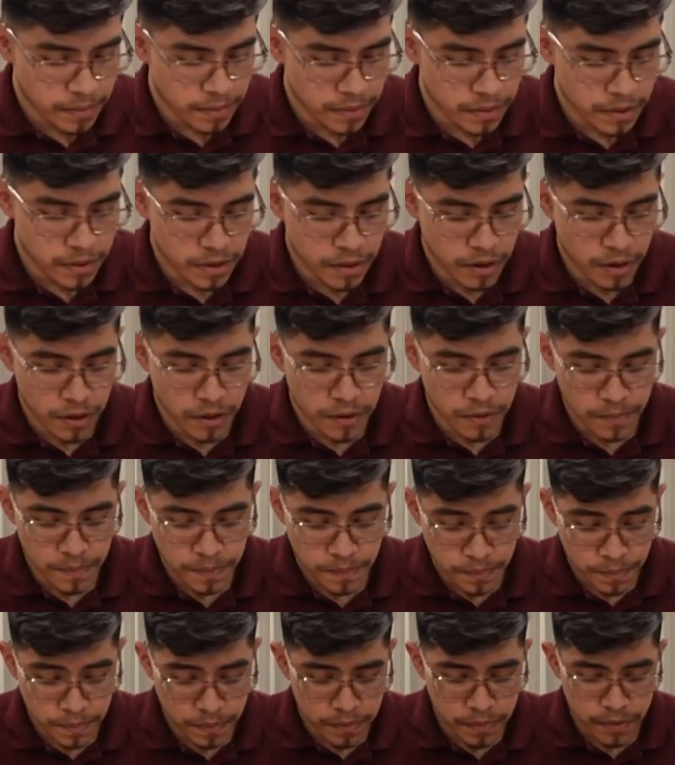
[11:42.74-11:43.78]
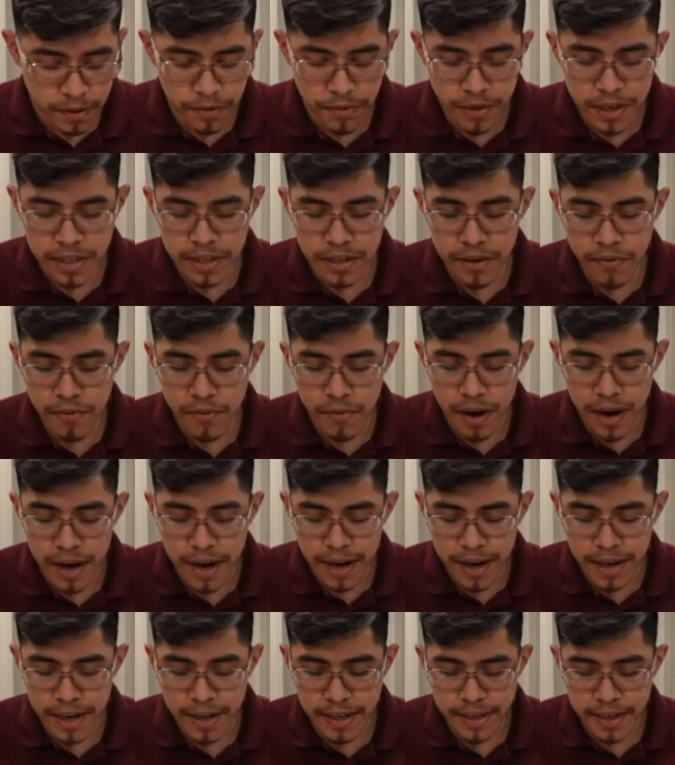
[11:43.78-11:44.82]
So the reason
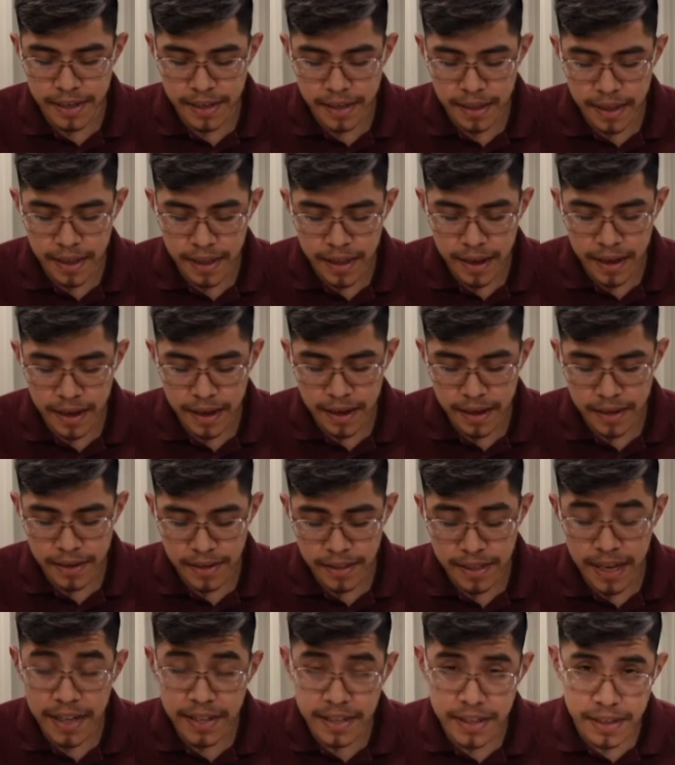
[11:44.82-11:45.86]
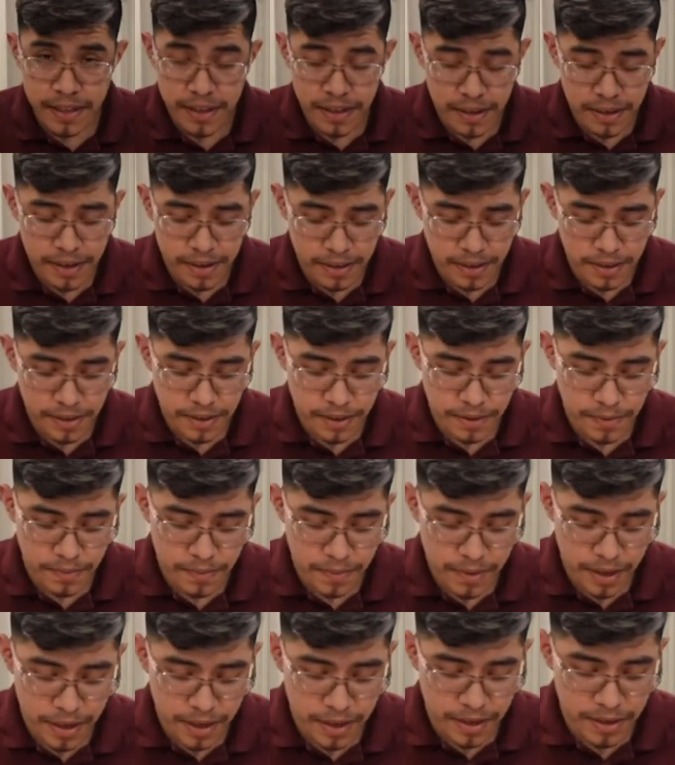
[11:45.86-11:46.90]
why uh, Santa Claus
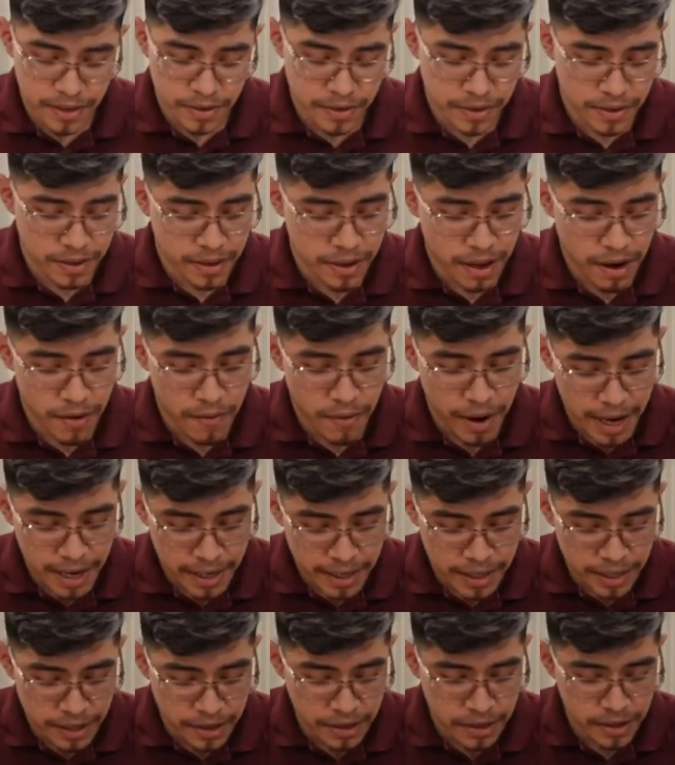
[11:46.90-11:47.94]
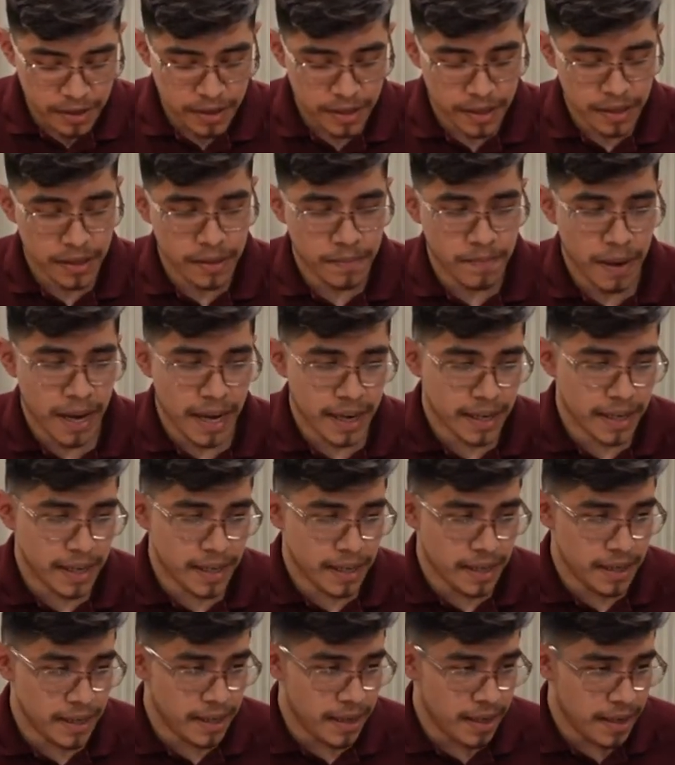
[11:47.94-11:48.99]
uh, used a lot of reindeers is back in
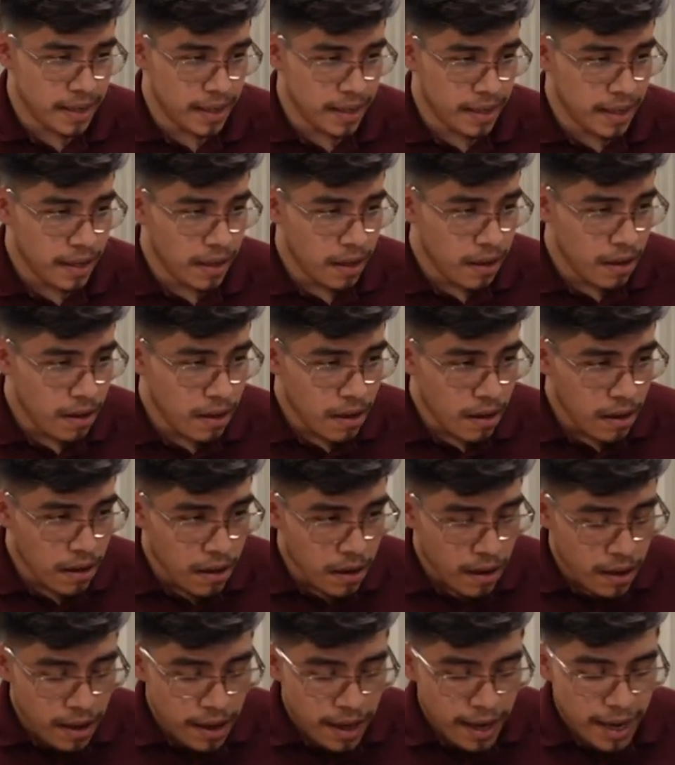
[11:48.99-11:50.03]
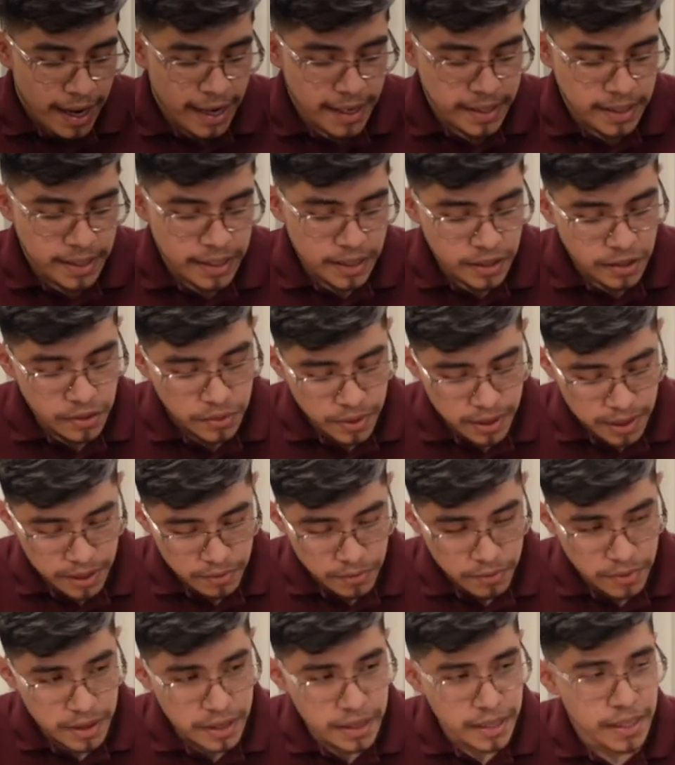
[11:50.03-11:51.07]

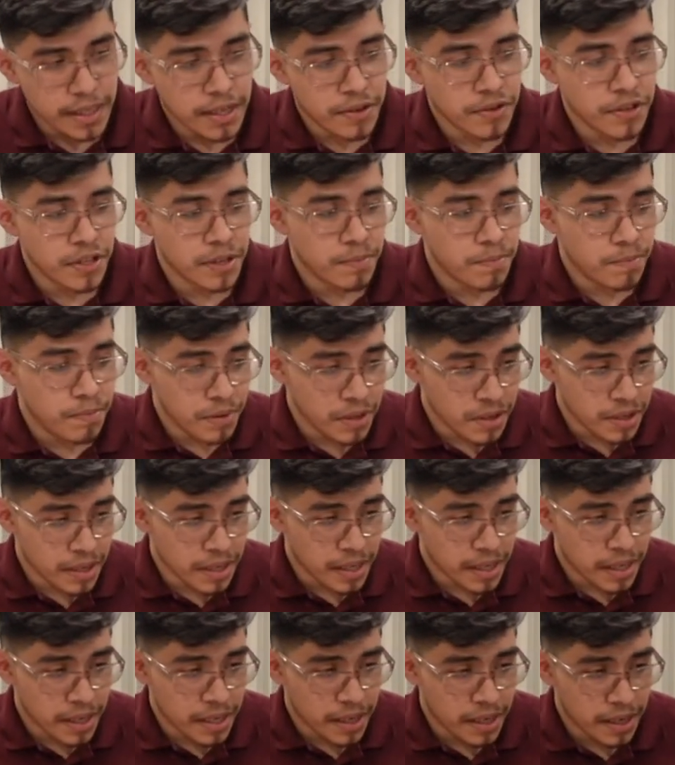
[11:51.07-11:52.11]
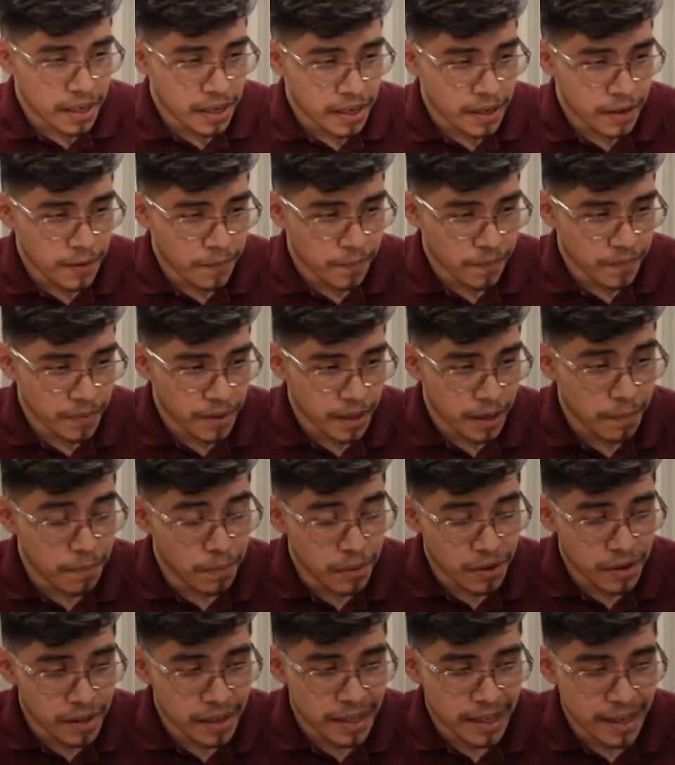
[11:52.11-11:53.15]
1821 there was a book a
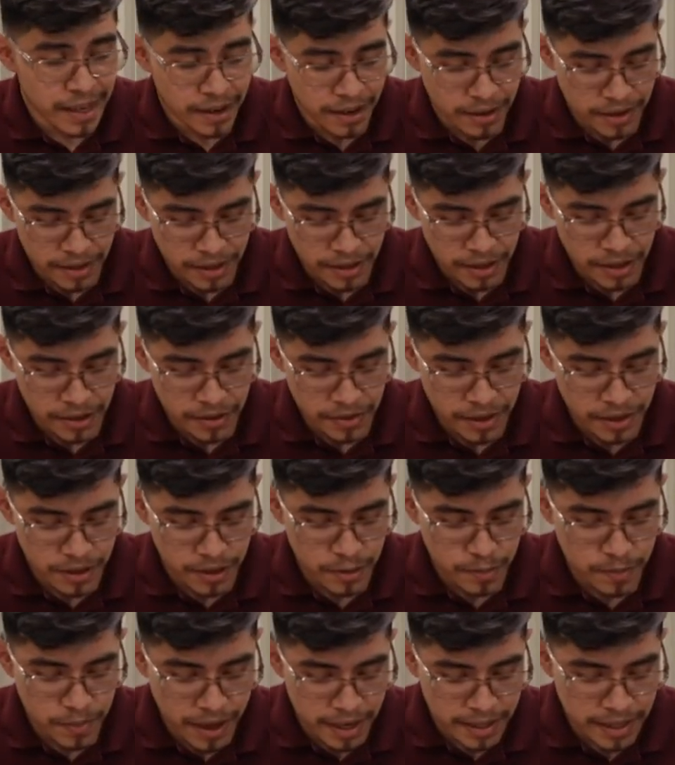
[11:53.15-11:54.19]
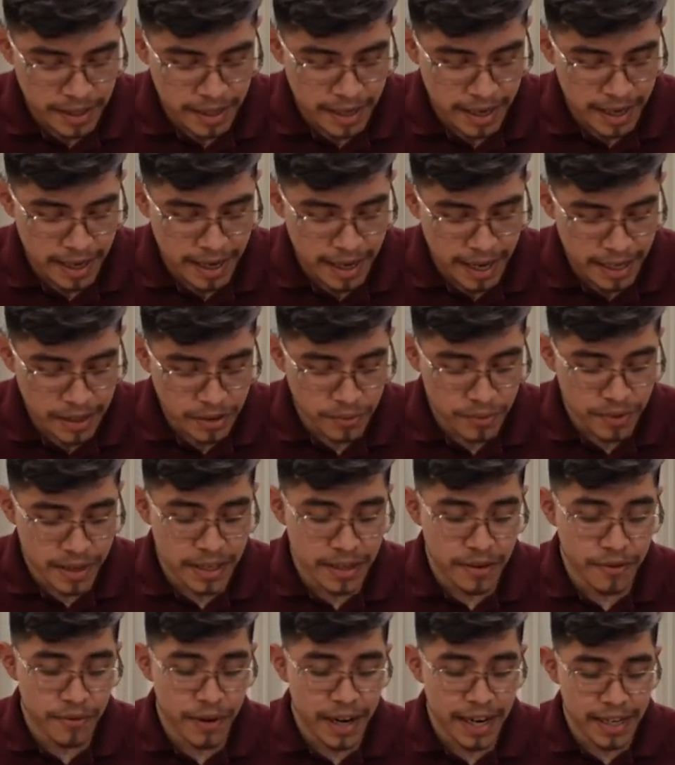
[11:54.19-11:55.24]
booklet called The New Year's Present, and that's when
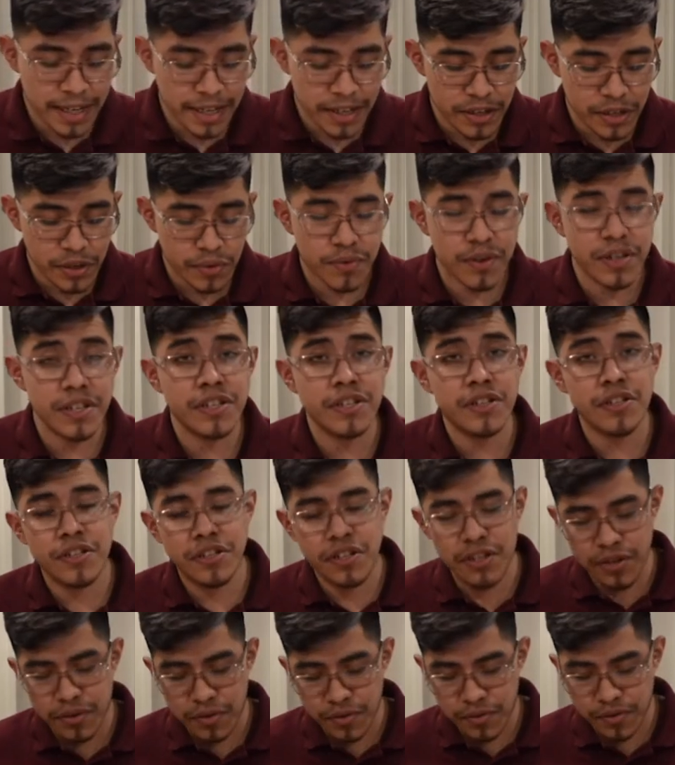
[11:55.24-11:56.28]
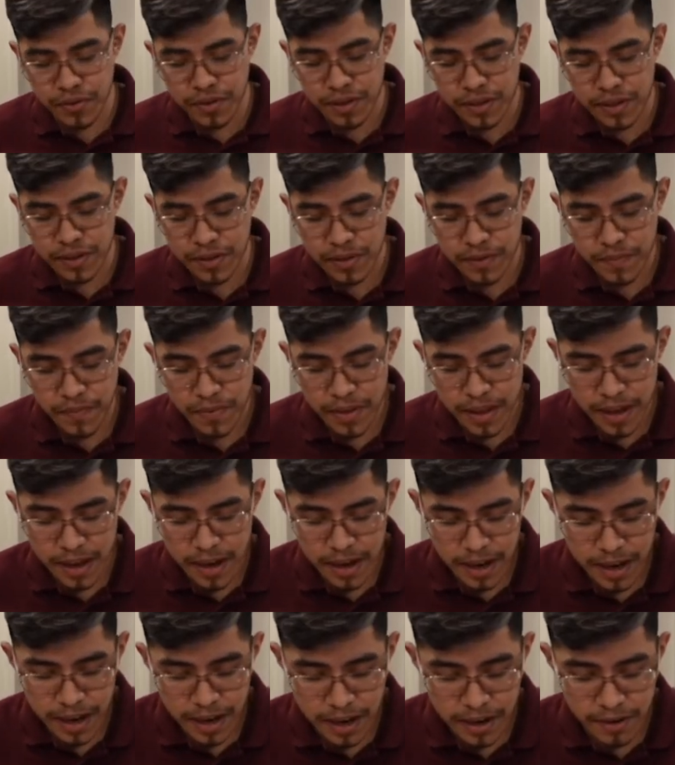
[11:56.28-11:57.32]
the reindeers were introduced
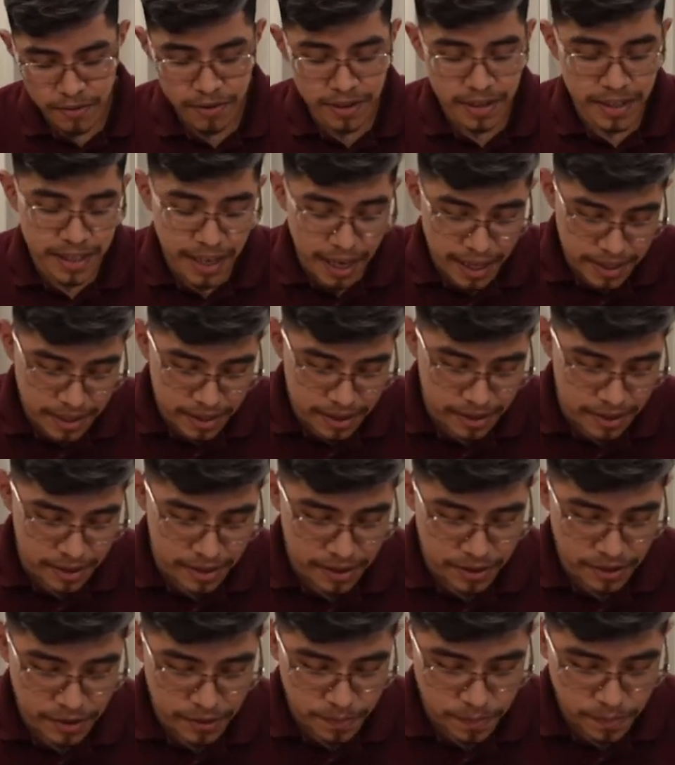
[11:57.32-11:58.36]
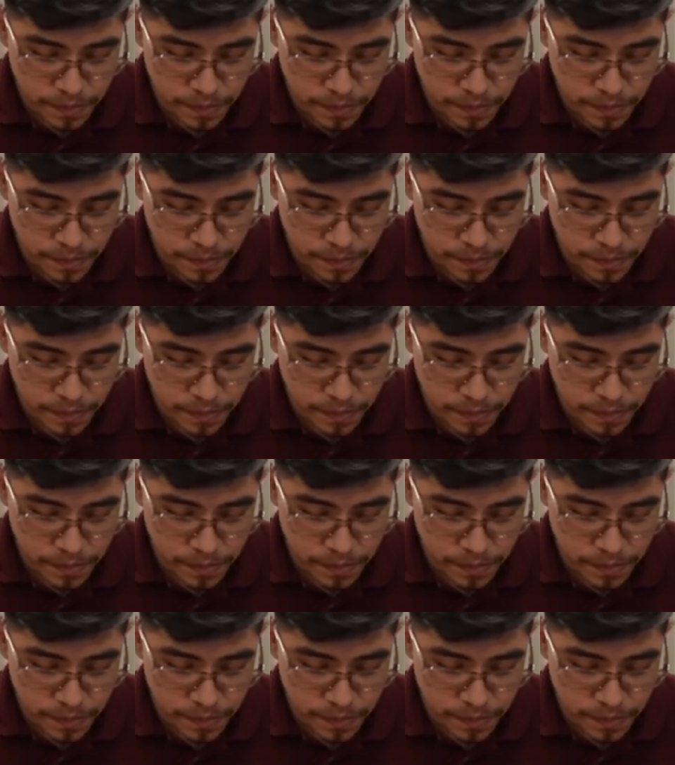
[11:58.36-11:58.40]
uh, with Santa Claus.